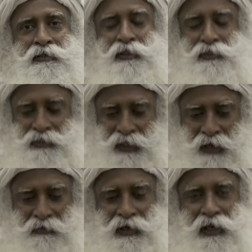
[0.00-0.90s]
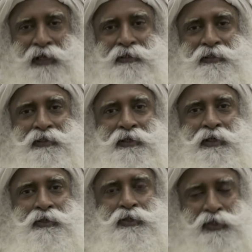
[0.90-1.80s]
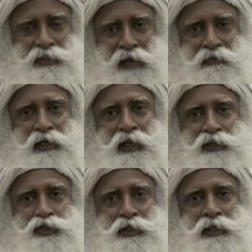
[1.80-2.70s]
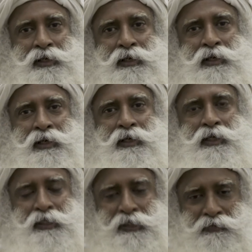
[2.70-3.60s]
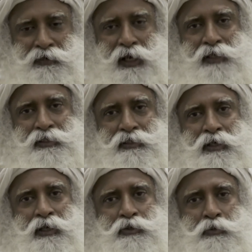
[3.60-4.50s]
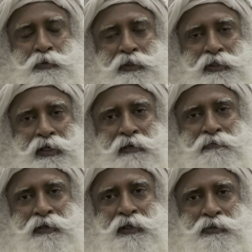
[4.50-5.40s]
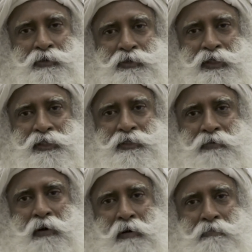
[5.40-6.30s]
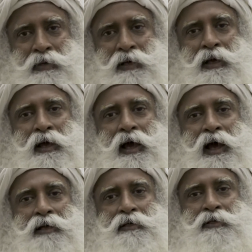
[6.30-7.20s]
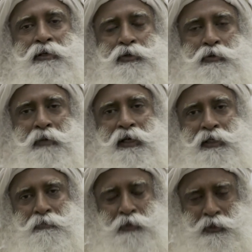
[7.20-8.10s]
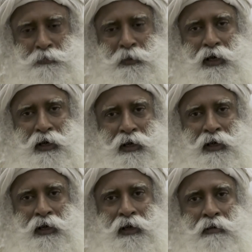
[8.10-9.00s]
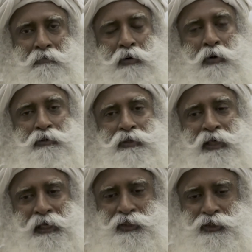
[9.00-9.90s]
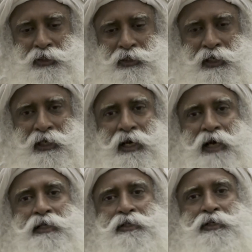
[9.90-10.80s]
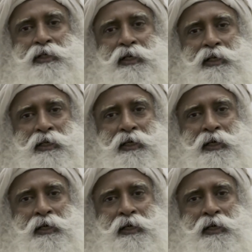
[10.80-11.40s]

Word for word: this is our land, this is our culture. It is for us to preserve, to transform and to make it prosper, both externally and internally.